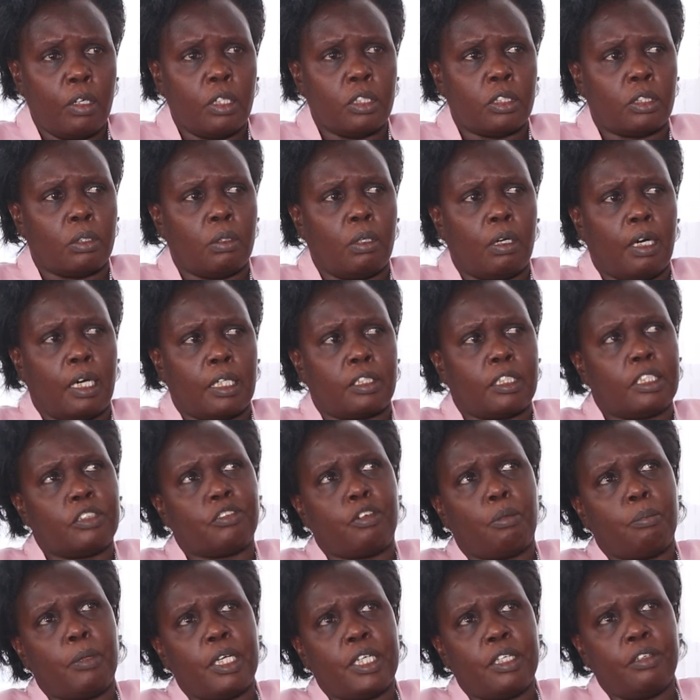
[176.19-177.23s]
So a
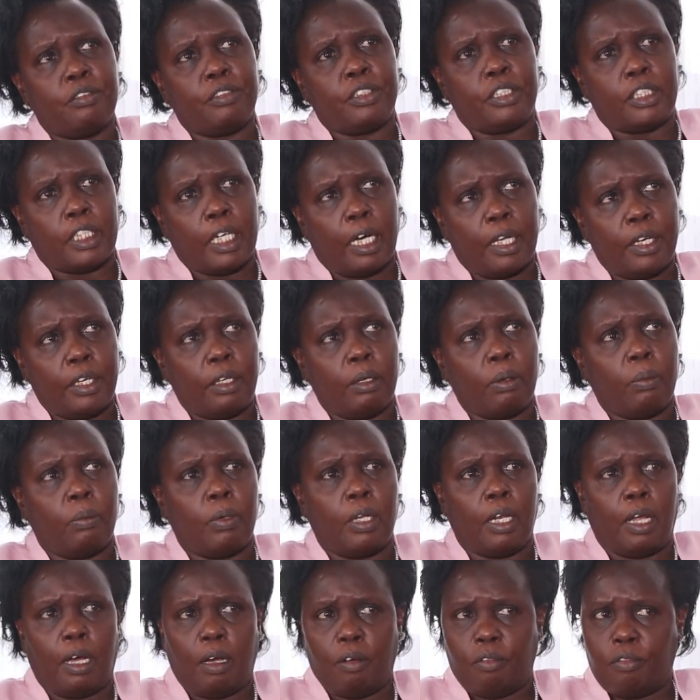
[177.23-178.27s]
transformative journey
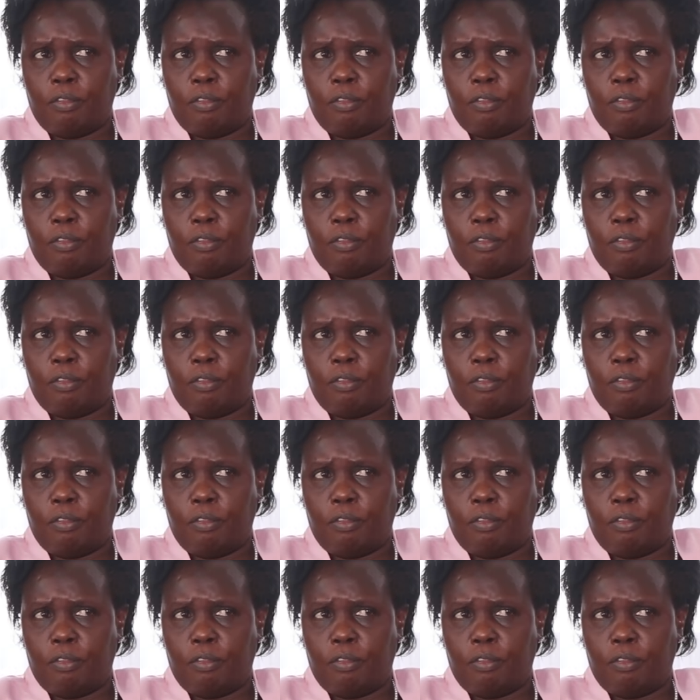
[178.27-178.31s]
will